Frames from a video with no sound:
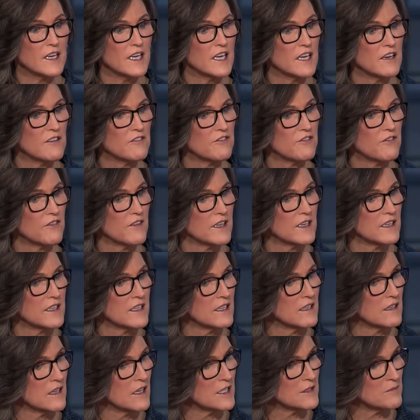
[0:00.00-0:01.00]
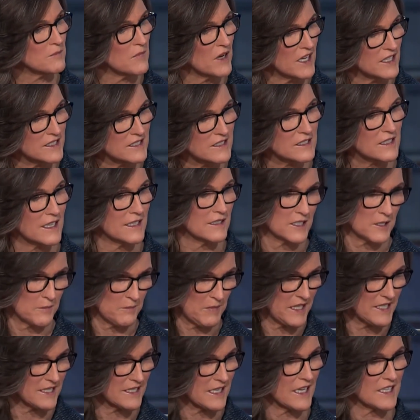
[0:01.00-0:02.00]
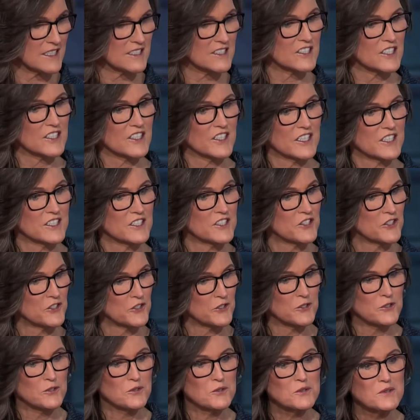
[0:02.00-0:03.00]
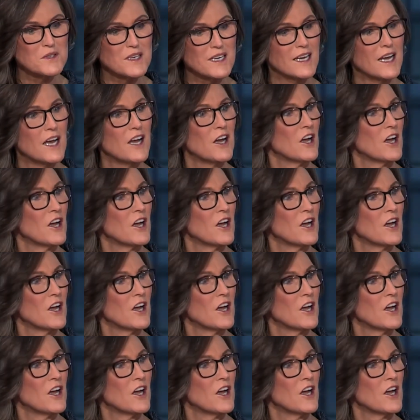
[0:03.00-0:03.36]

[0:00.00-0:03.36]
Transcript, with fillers: if Elon Musk, SpaceX, can do